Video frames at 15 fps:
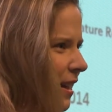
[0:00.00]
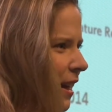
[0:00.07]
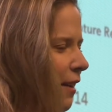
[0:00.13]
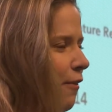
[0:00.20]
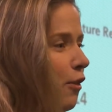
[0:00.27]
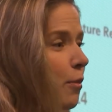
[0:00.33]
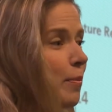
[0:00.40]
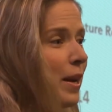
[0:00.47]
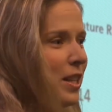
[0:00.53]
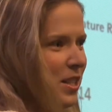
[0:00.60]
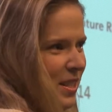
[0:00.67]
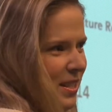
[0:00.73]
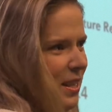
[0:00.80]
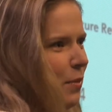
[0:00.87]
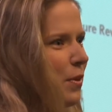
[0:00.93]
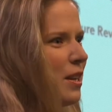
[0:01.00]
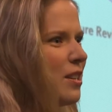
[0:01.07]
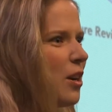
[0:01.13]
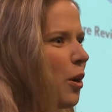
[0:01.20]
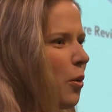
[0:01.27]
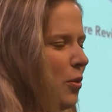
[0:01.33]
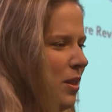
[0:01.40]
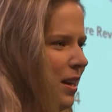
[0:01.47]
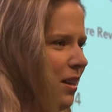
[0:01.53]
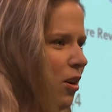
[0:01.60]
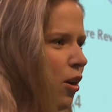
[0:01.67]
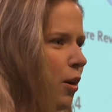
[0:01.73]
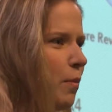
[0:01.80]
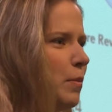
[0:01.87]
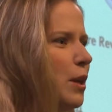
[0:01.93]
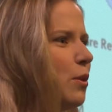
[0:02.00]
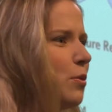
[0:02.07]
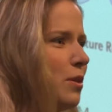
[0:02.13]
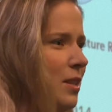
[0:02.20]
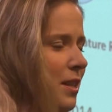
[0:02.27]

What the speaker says: information that we know that our immune